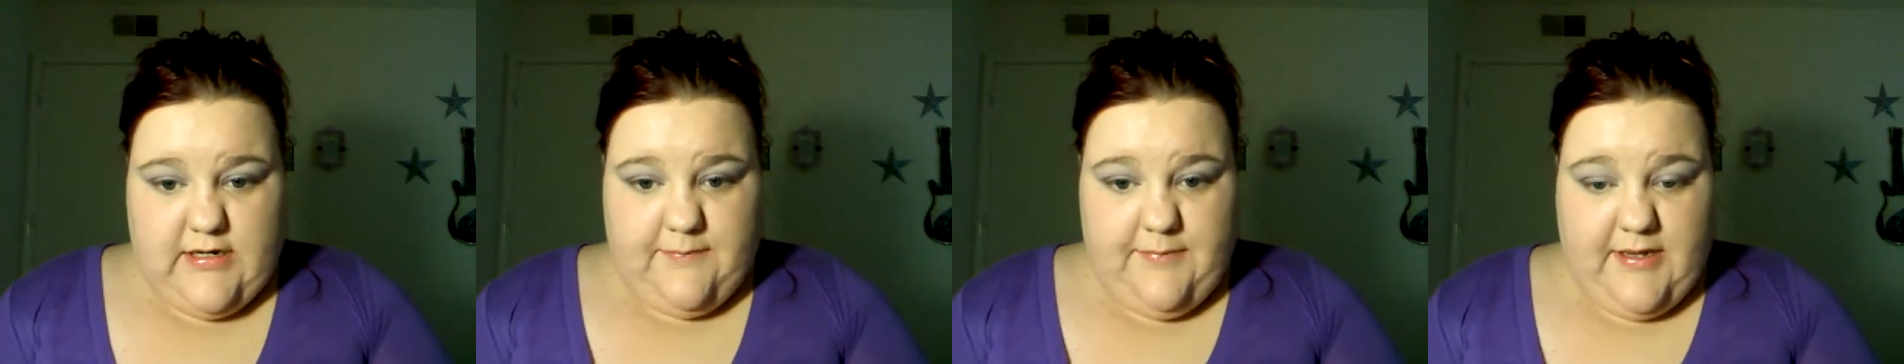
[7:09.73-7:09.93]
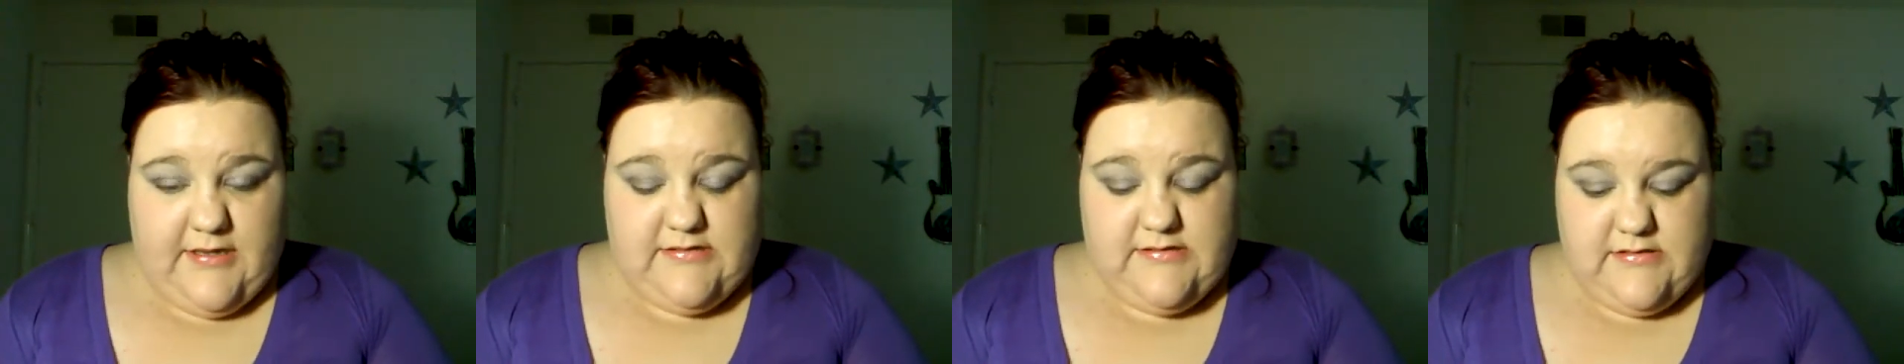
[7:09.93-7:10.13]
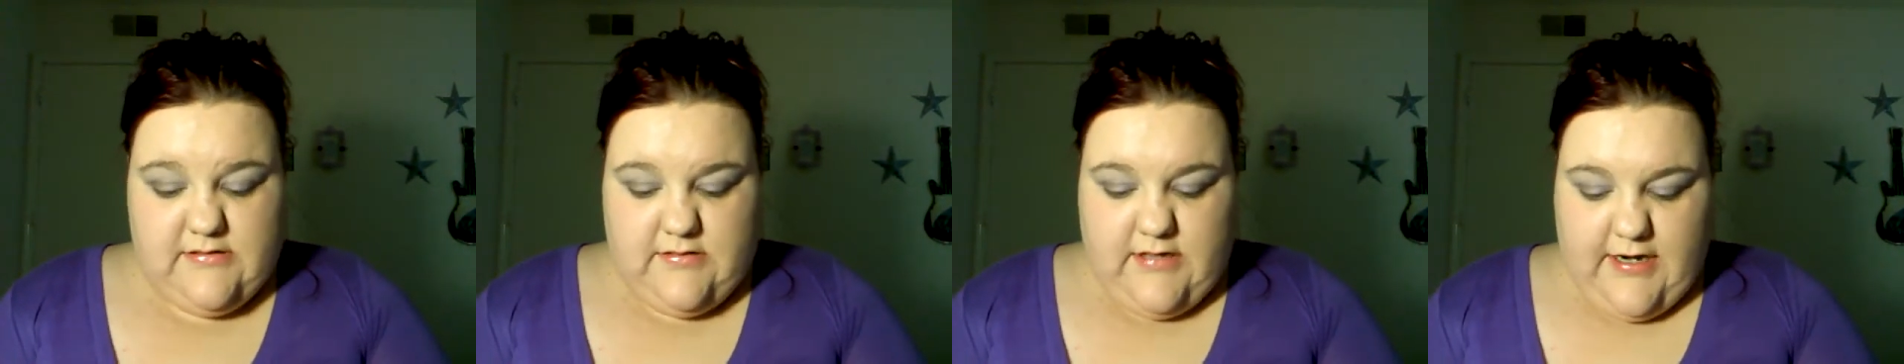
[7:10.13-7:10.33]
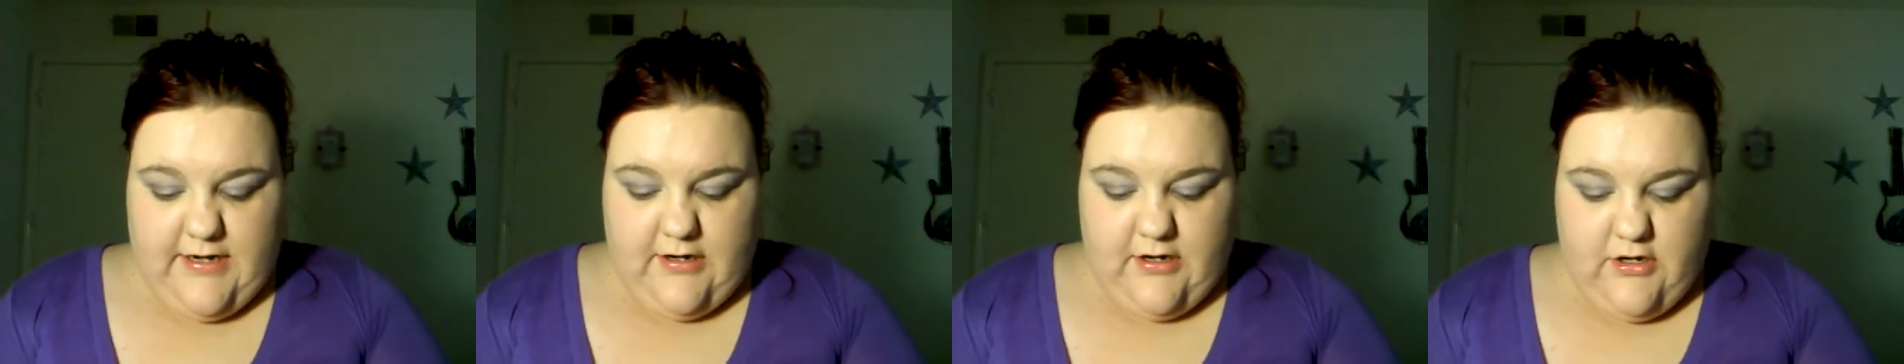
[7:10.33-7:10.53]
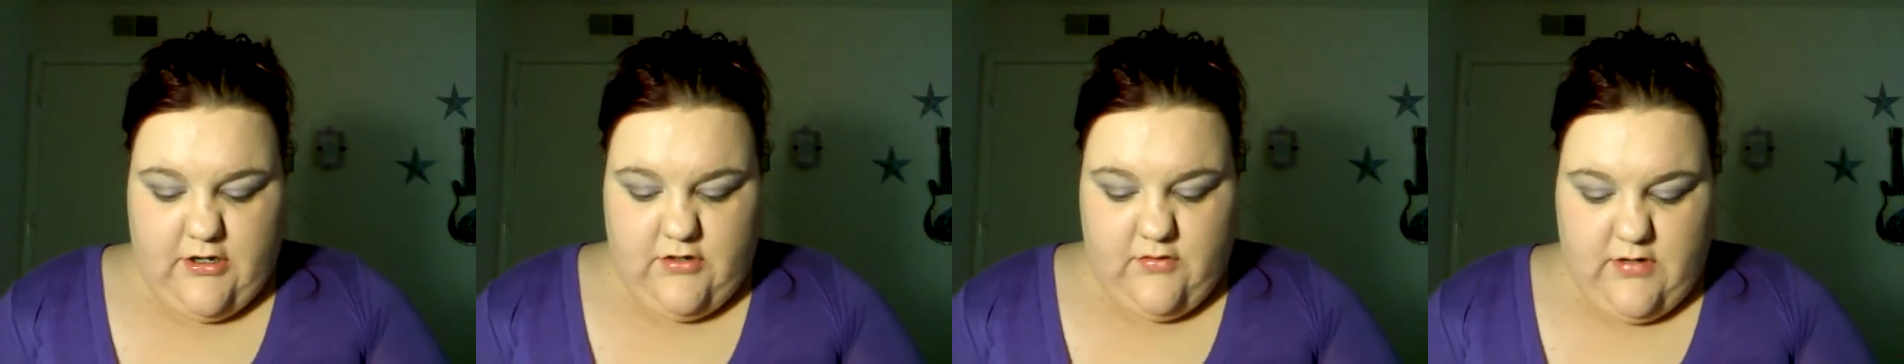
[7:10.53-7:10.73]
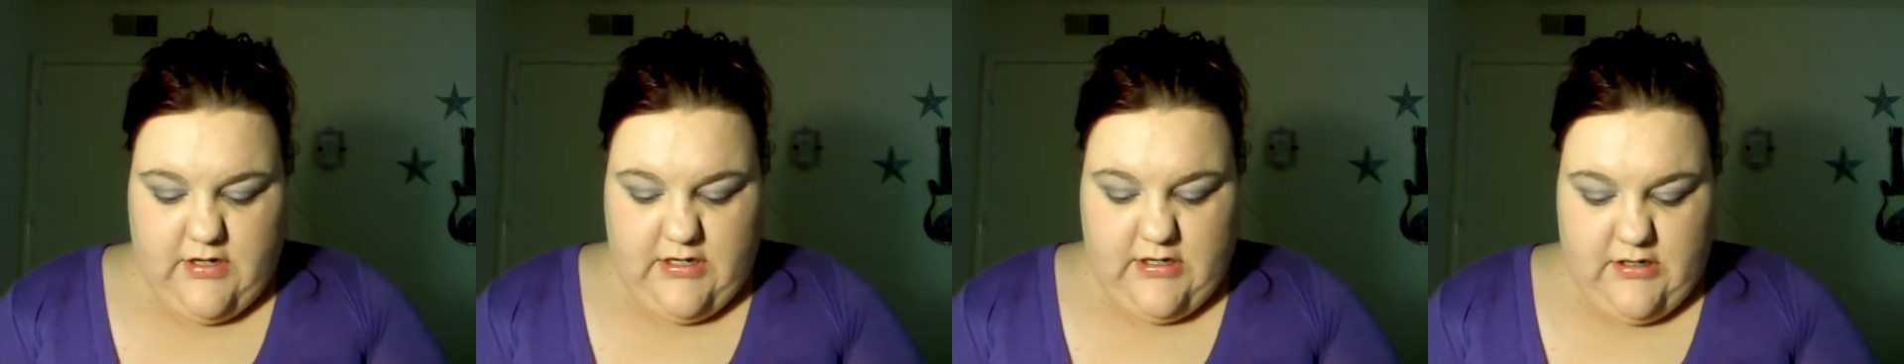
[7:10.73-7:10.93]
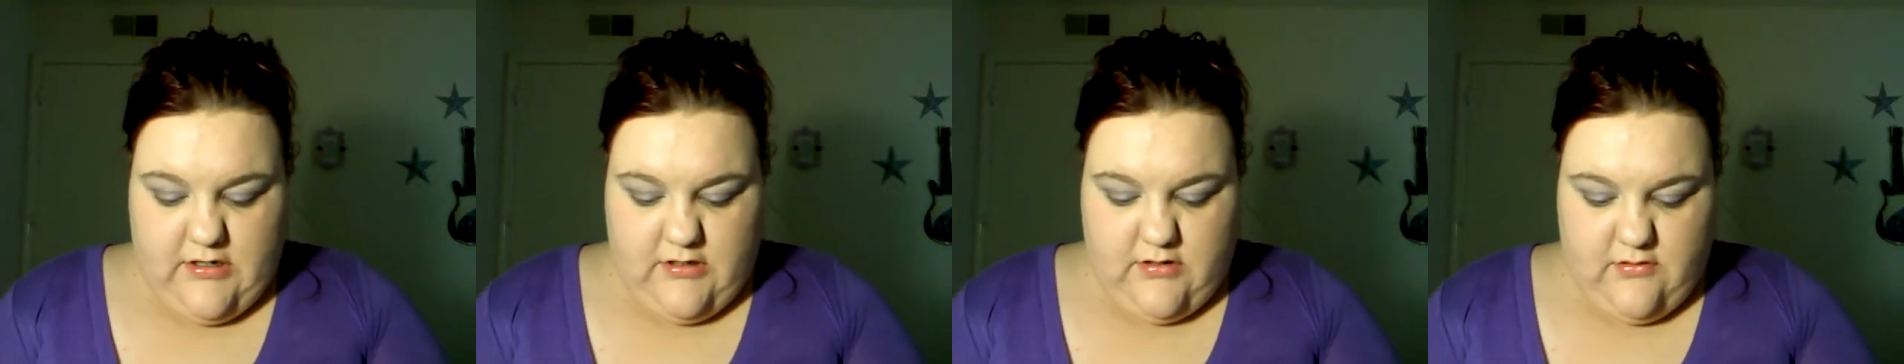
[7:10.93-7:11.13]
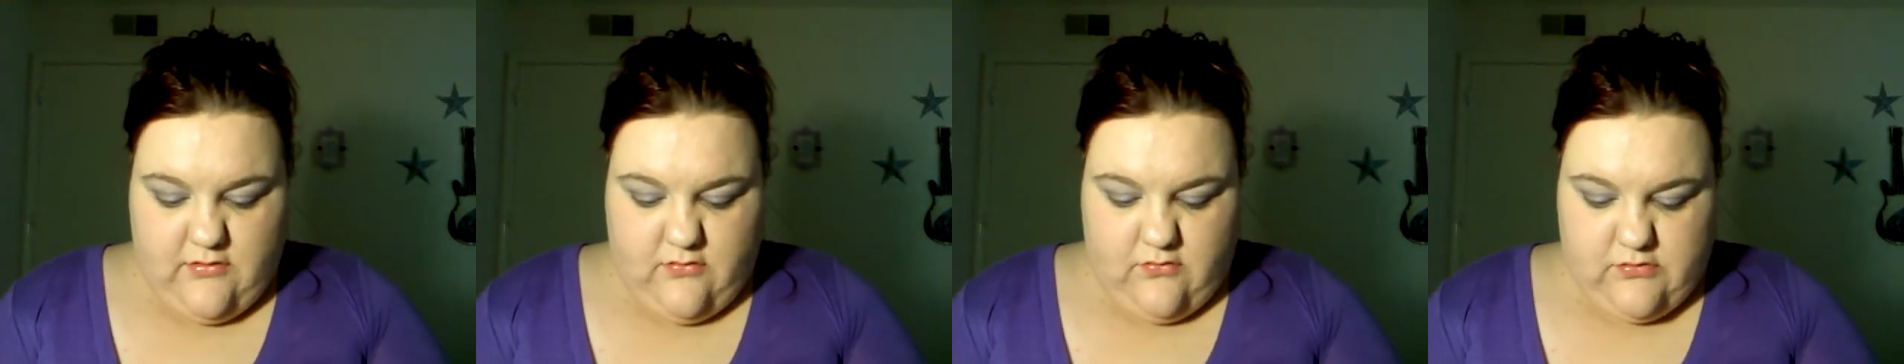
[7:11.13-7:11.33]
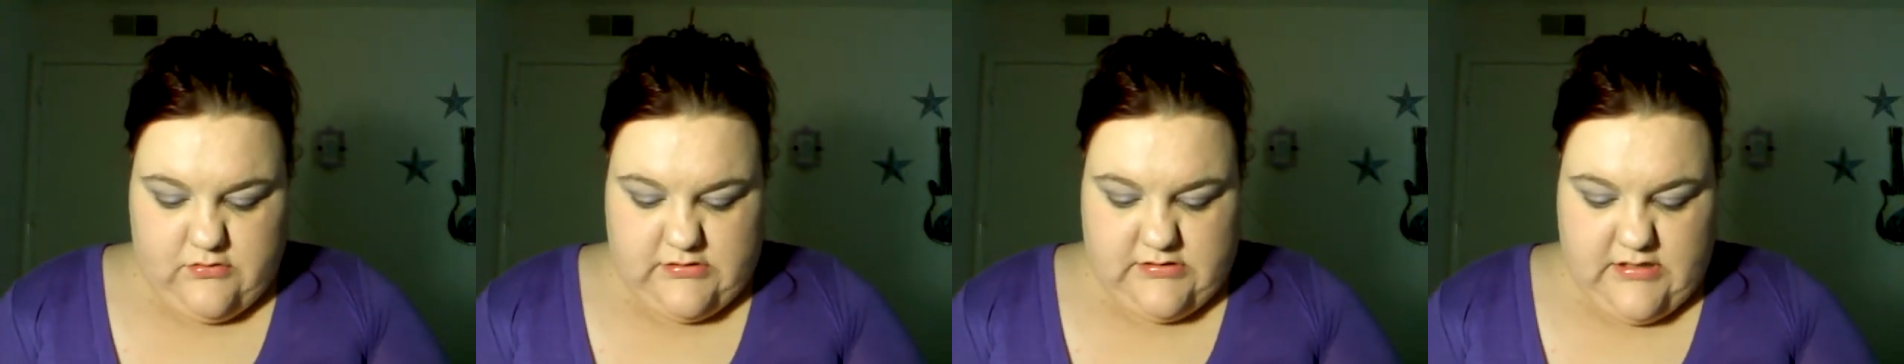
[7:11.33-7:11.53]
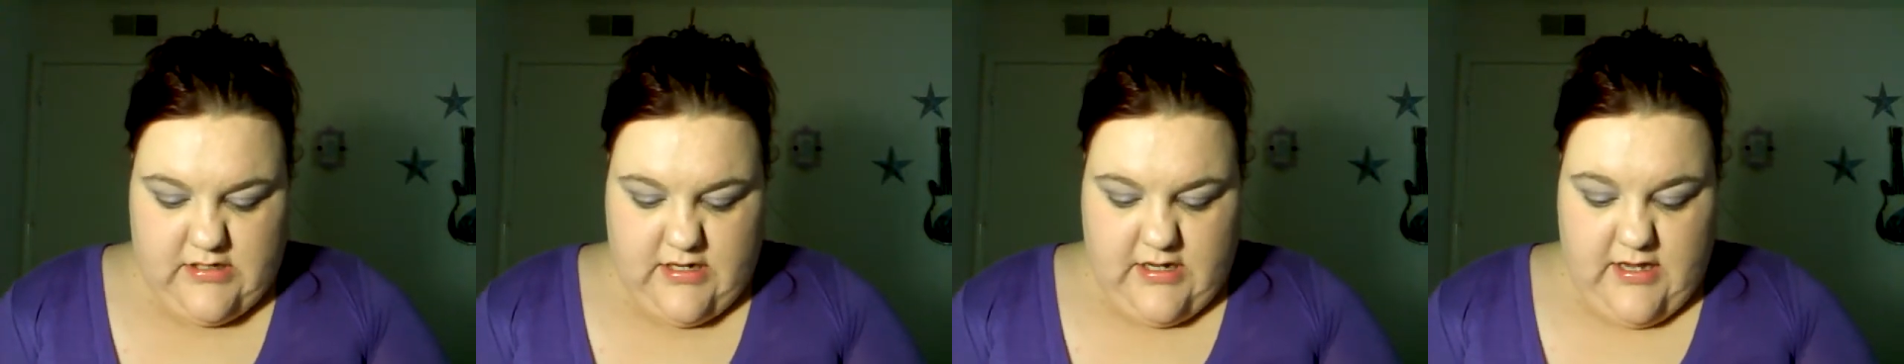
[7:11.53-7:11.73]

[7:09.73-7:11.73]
pencil liner, you can use